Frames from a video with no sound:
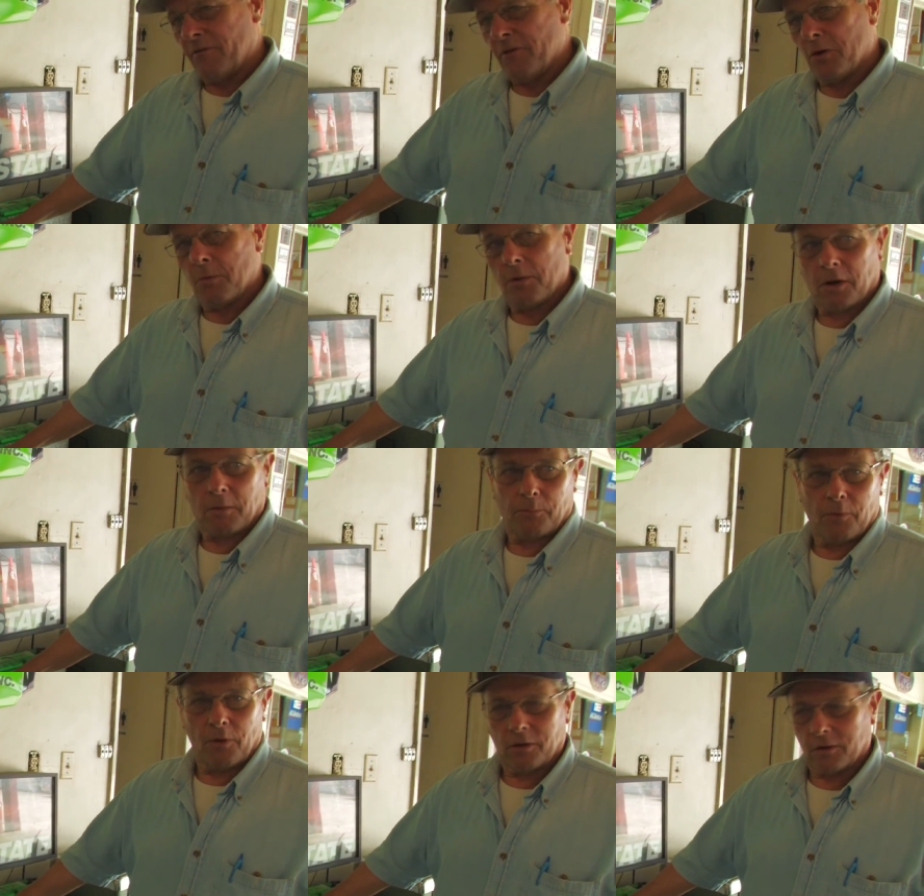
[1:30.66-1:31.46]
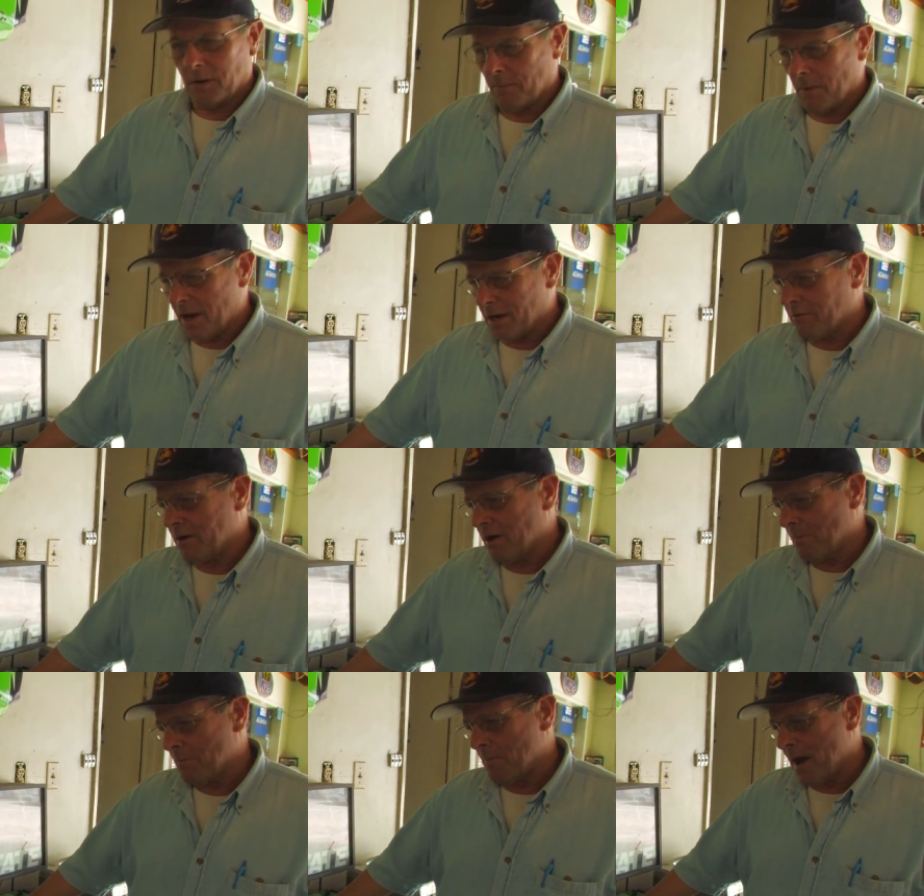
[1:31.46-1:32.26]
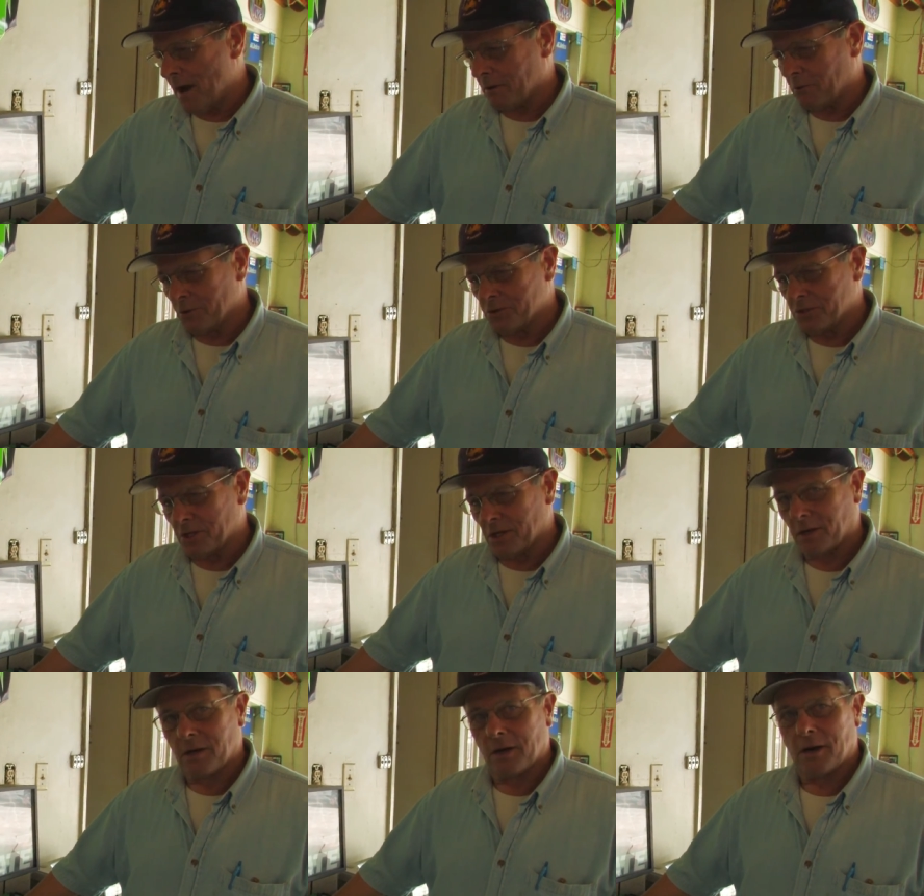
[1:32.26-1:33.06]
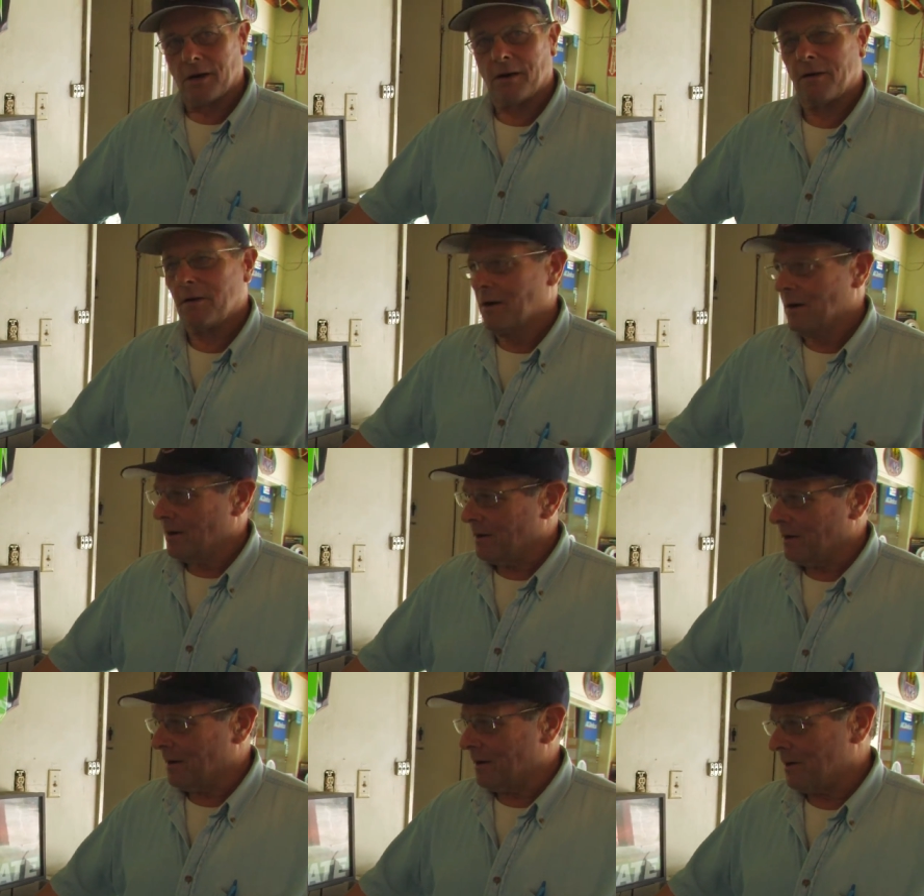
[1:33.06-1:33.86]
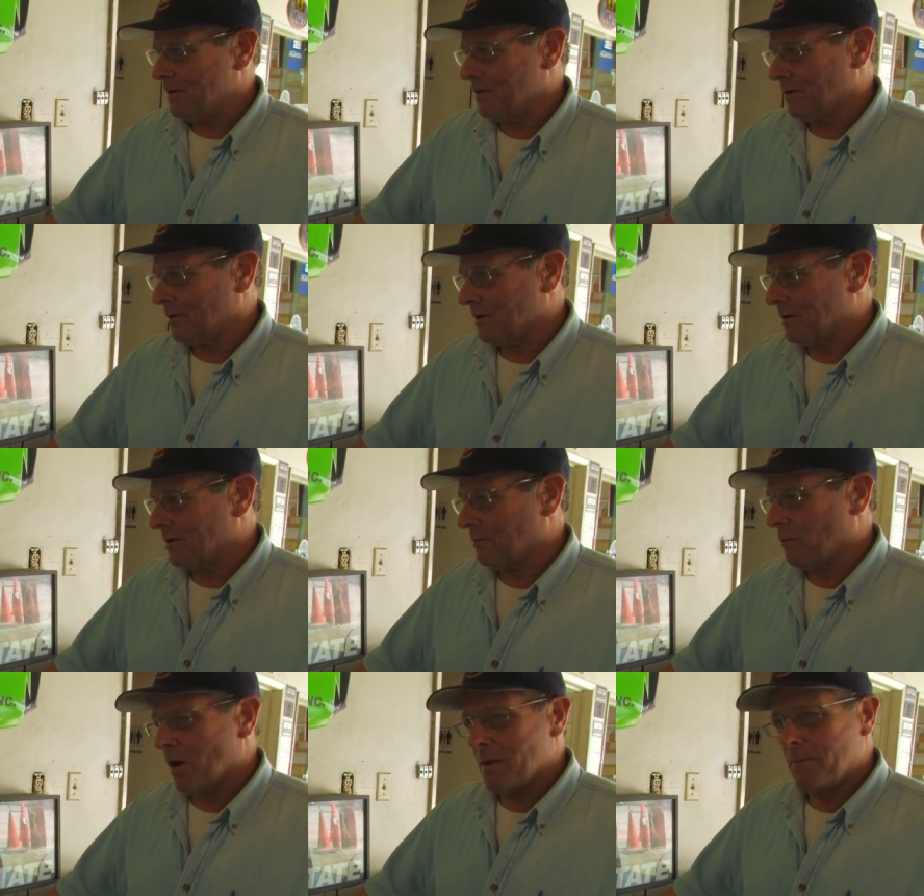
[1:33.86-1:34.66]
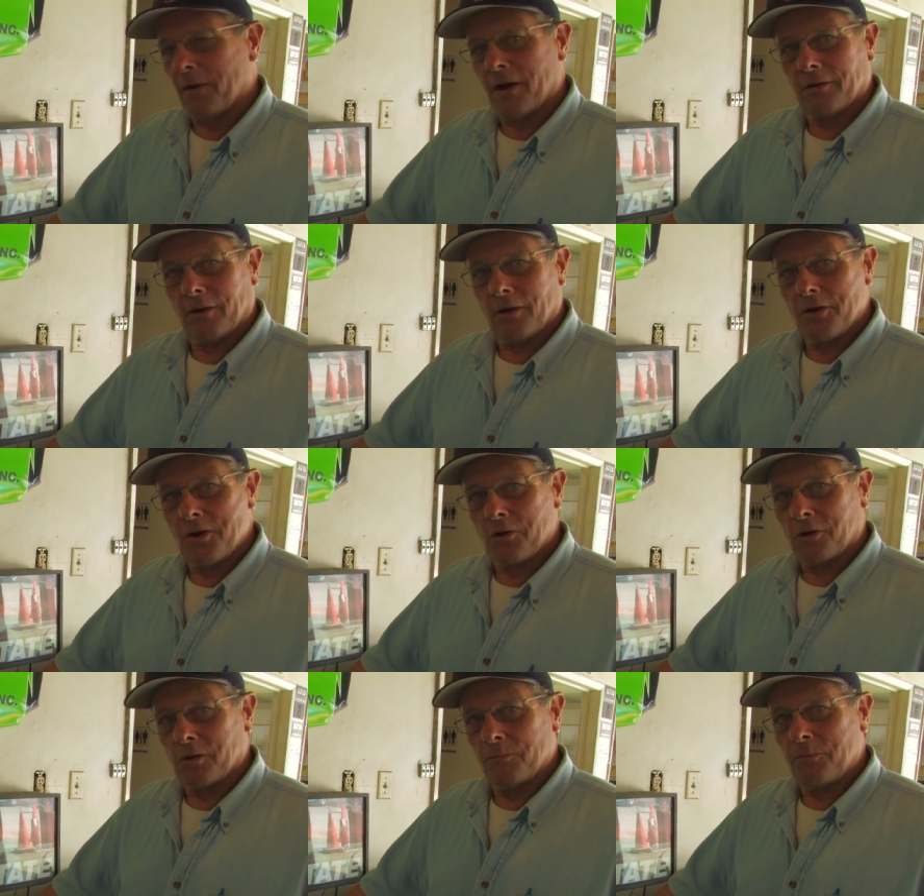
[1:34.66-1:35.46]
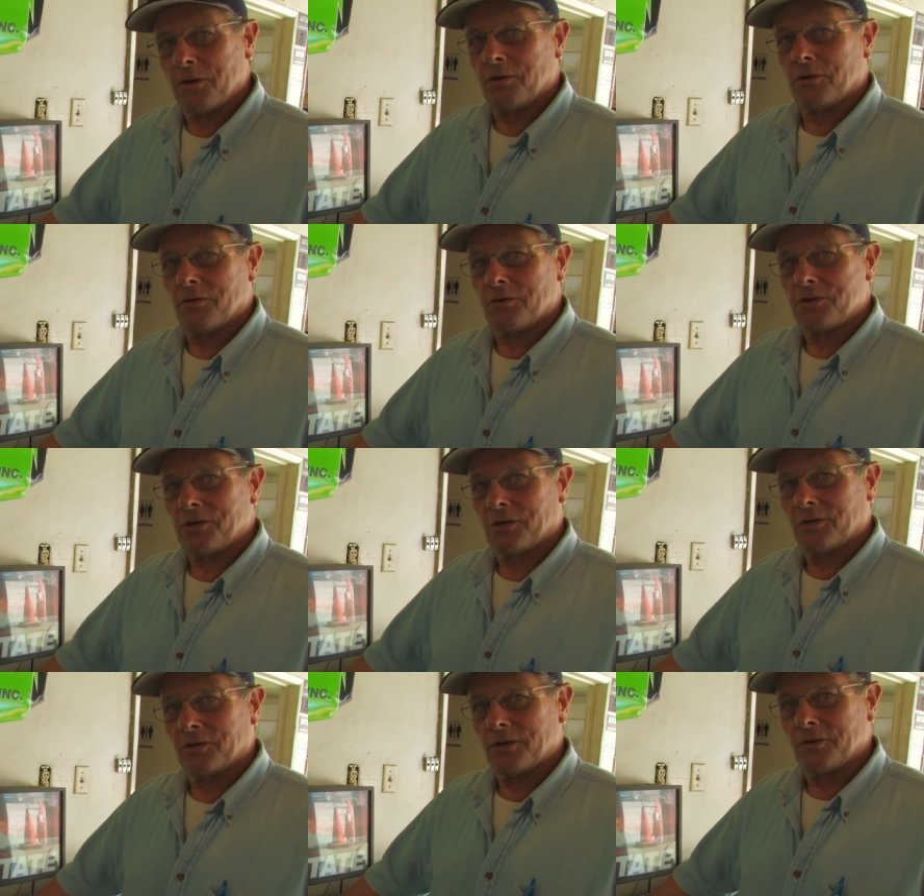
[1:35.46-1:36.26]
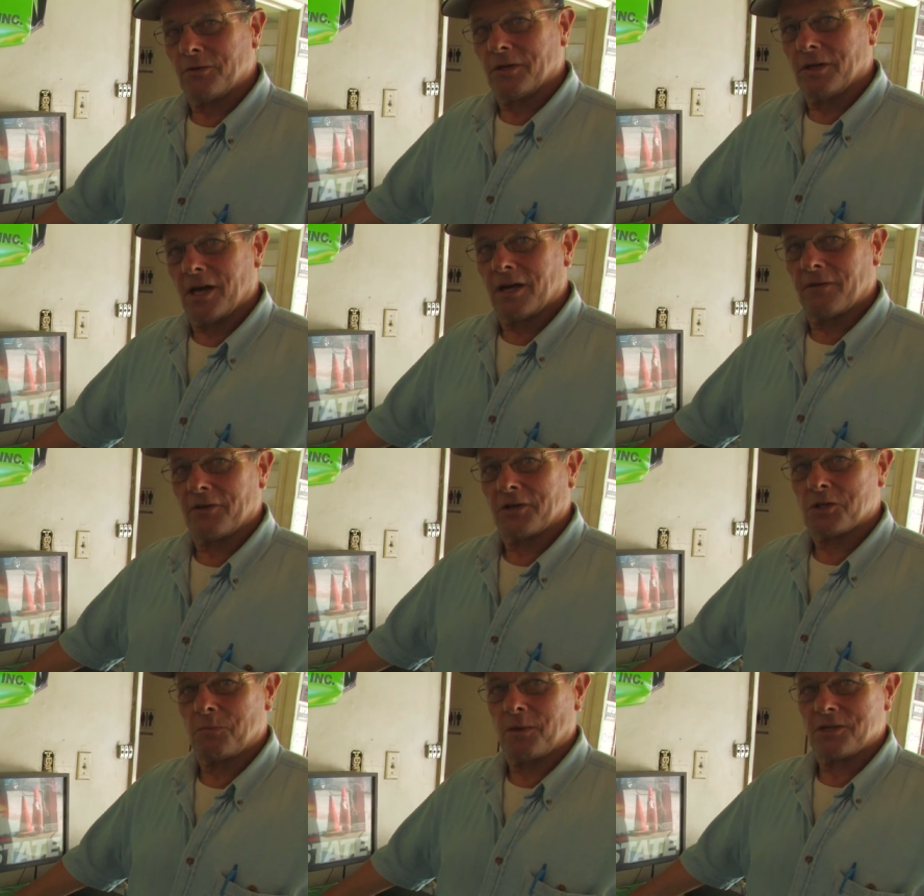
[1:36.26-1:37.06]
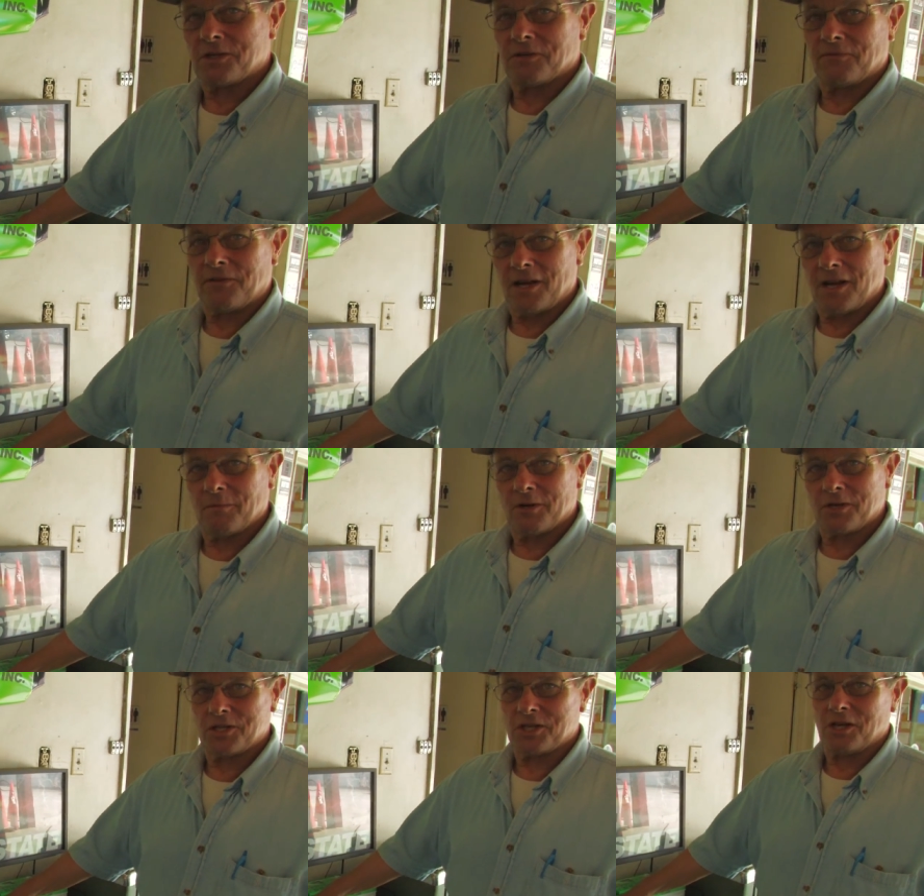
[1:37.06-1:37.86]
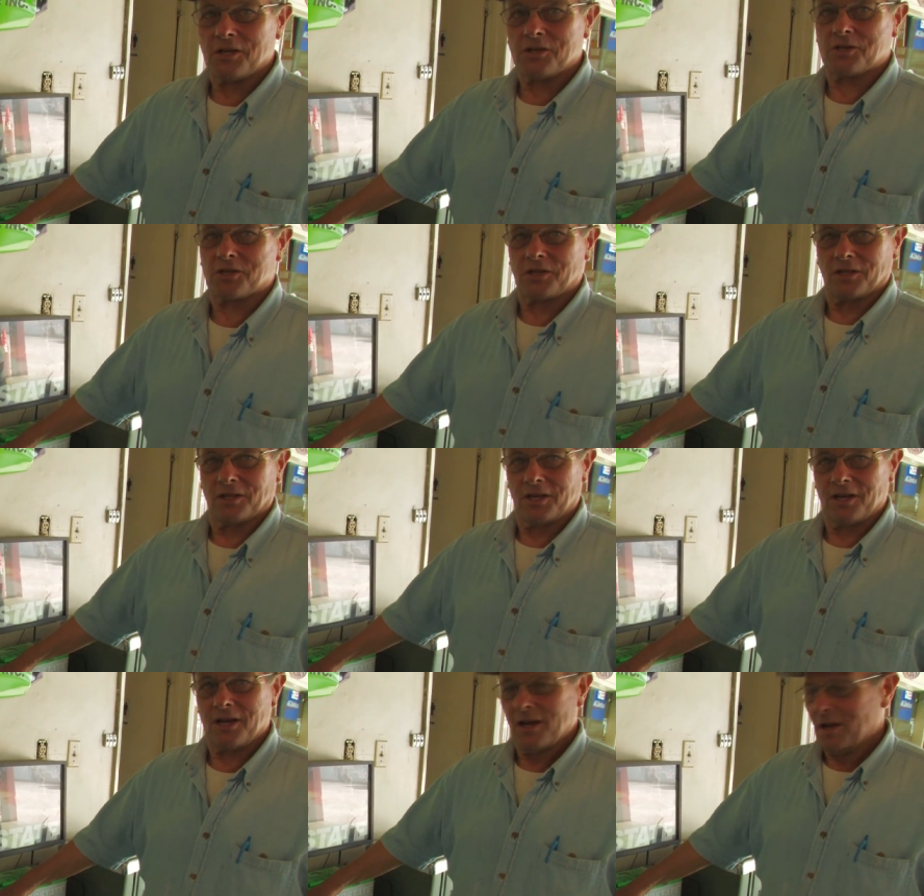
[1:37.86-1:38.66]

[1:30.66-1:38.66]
you hook a battery up backwards in a car, you're going to wipe out all your computers. You're going to do a lot of expensive damage instantly.